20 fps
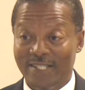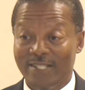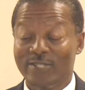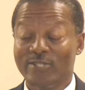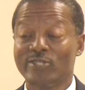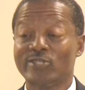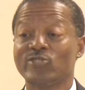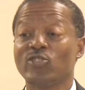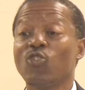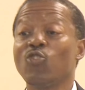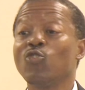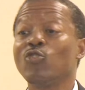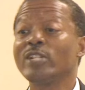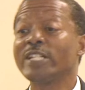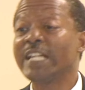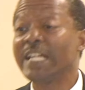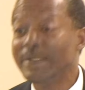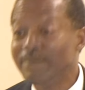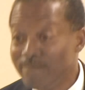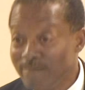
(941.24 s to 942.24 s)

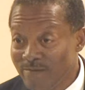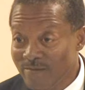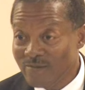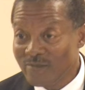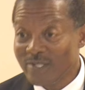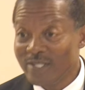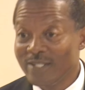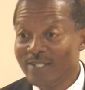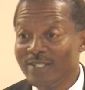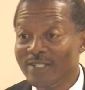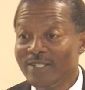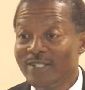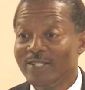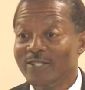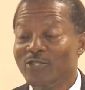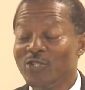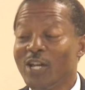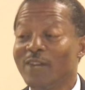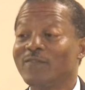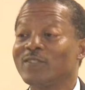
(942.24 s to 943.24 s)
sold him.
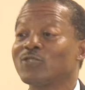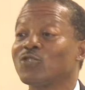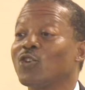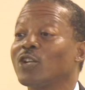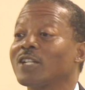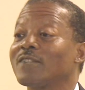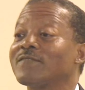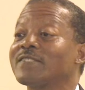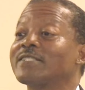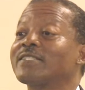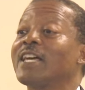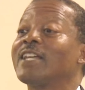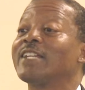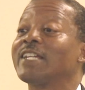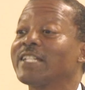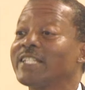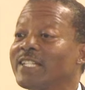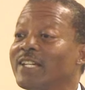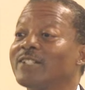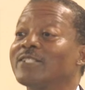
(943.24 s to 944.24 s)
You ever thought of
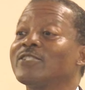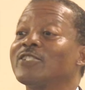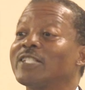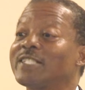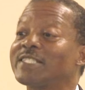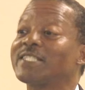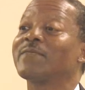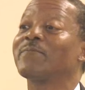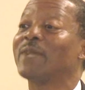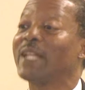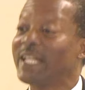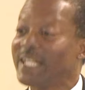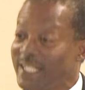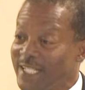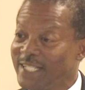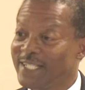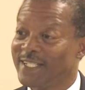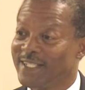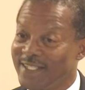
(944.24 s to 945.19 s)
selling your, your sibling